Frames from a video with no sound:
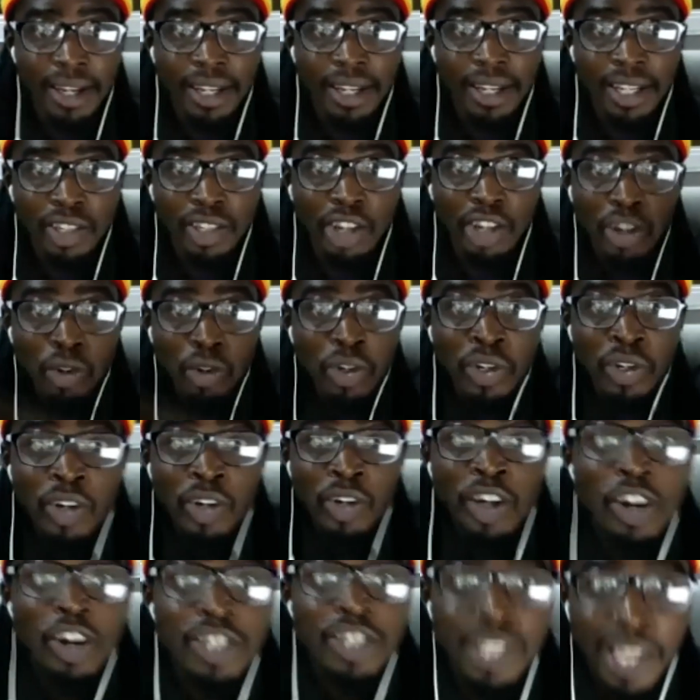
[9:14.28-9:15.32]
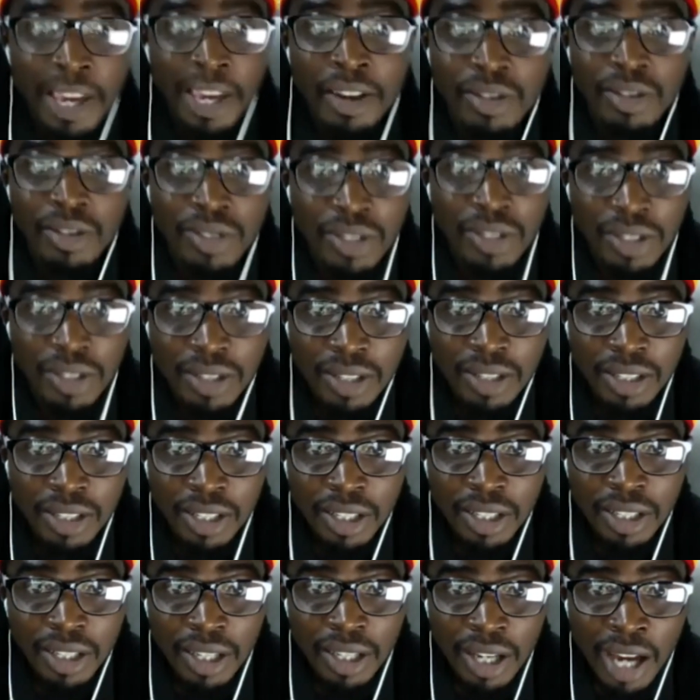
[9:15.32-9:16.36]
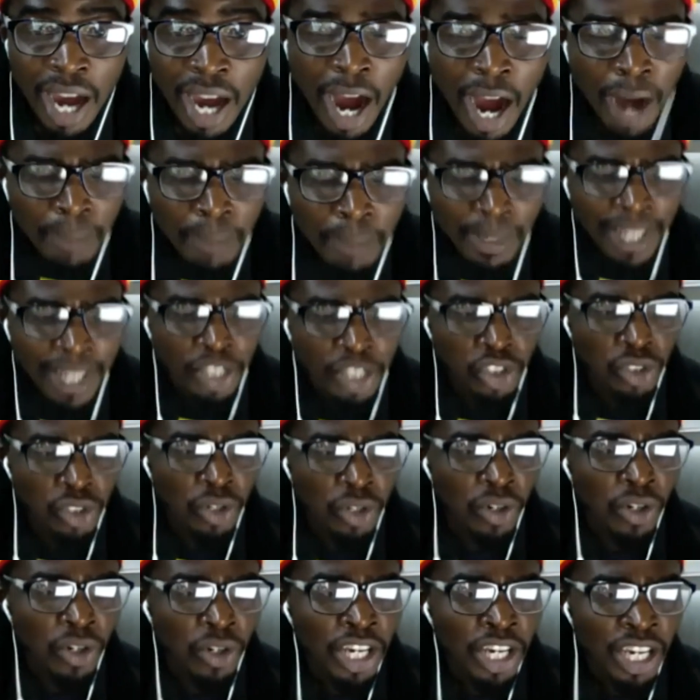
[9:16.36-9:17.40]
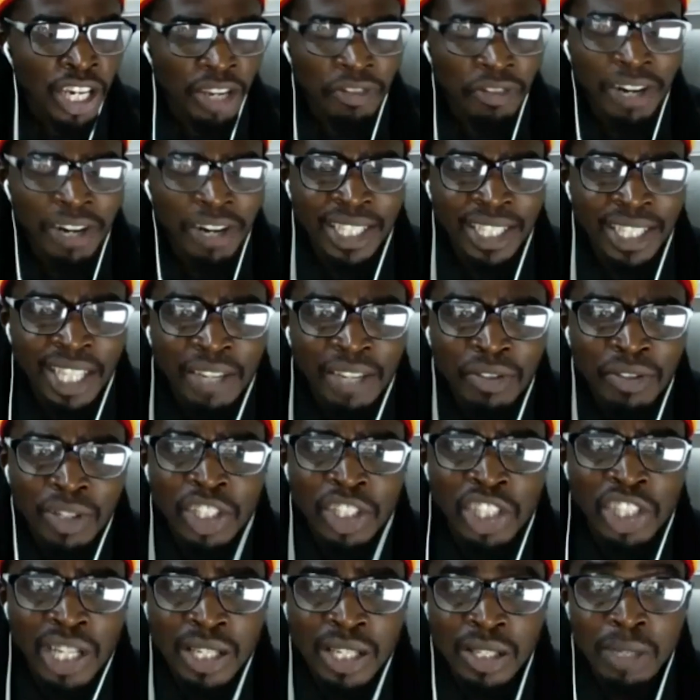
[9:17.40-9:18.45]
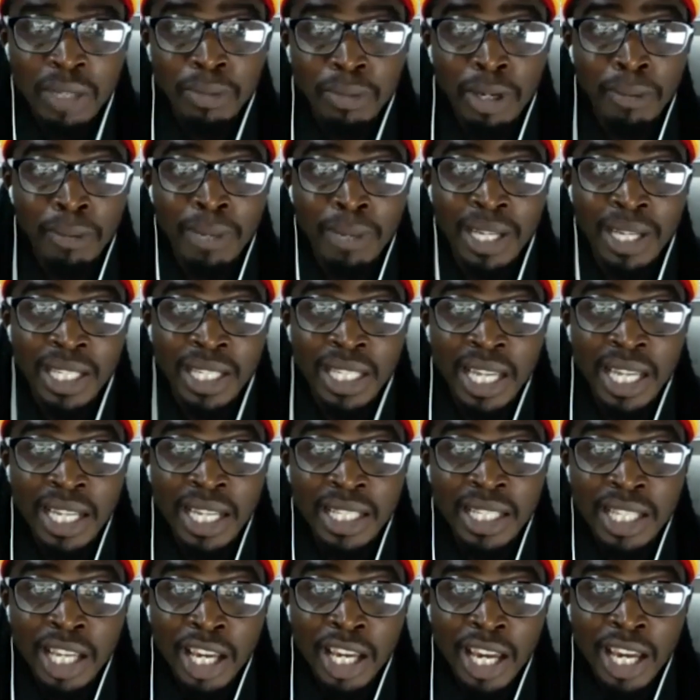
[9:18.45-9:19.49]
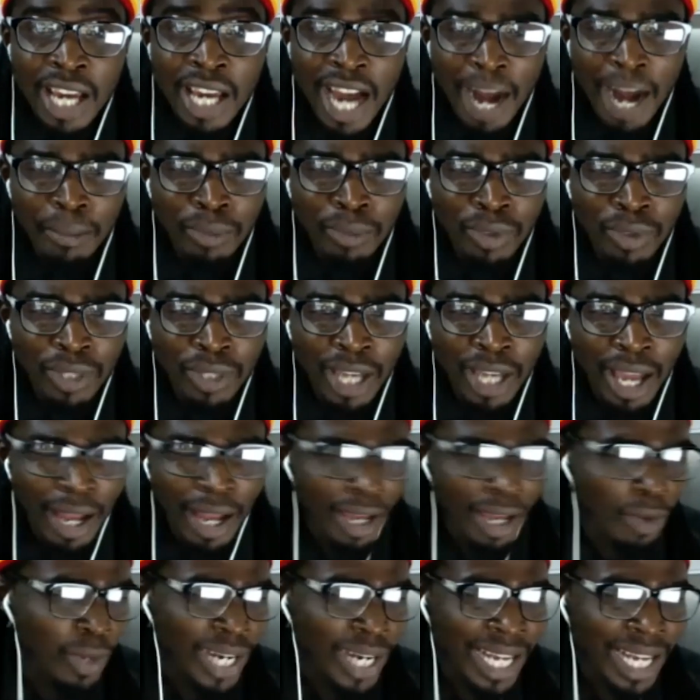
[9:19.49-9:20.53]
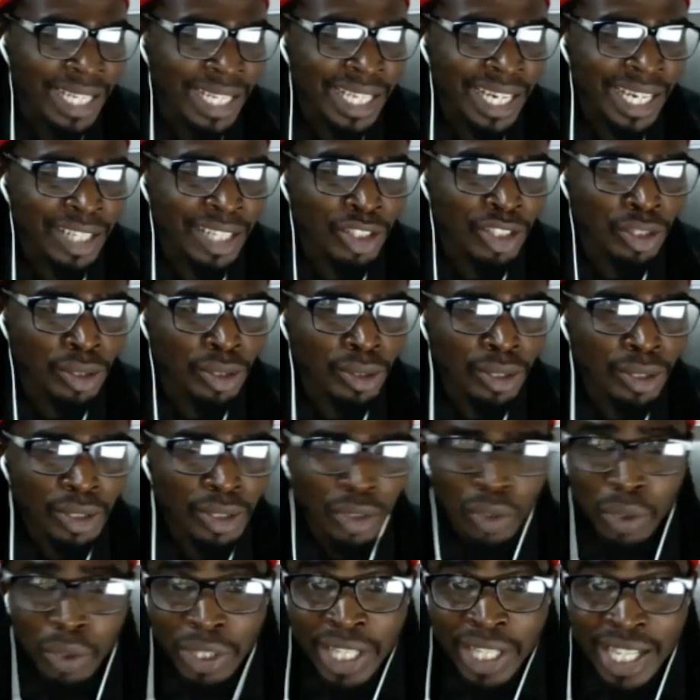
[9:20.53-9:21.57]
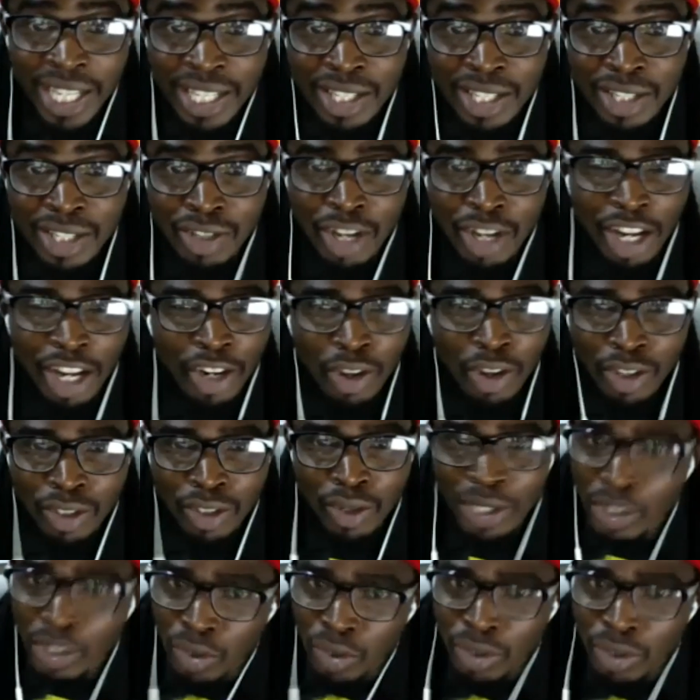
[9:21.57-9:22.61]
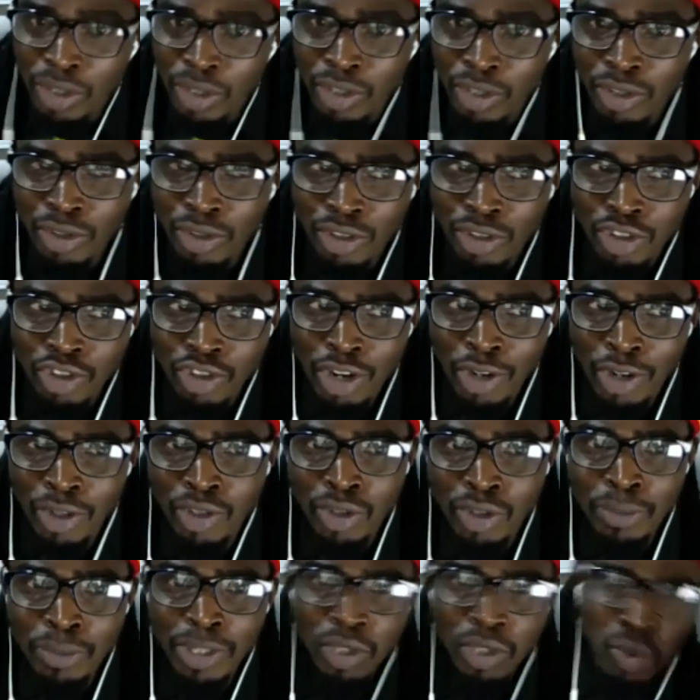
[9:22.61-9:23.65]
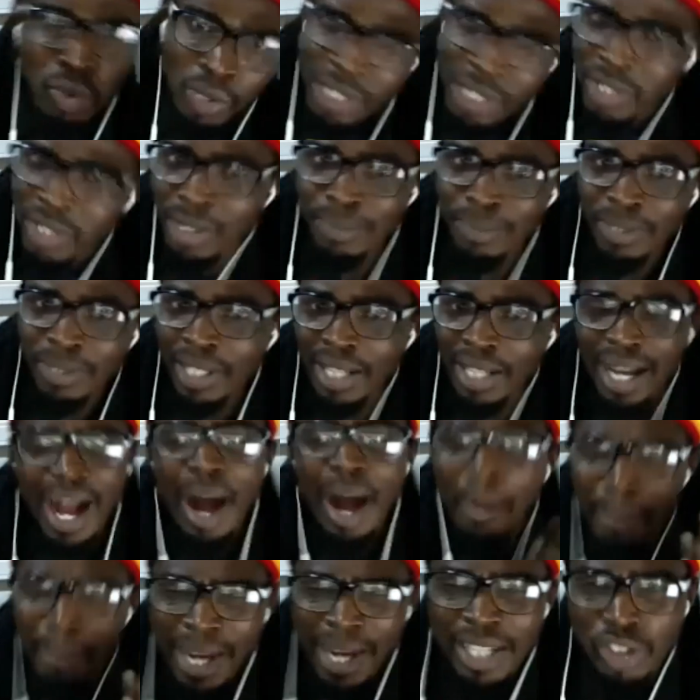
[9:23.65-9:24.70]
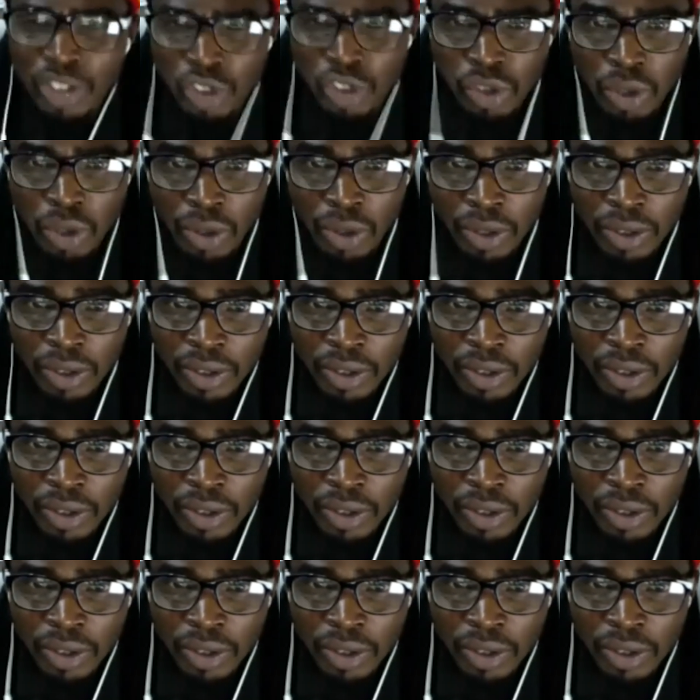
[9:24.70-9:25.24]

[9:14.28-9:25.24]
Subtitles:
You're not going to cause chaos. How am I sure if I give you a chance to be on my set, when I tell you do this, you're going to be doing something? How am I sure?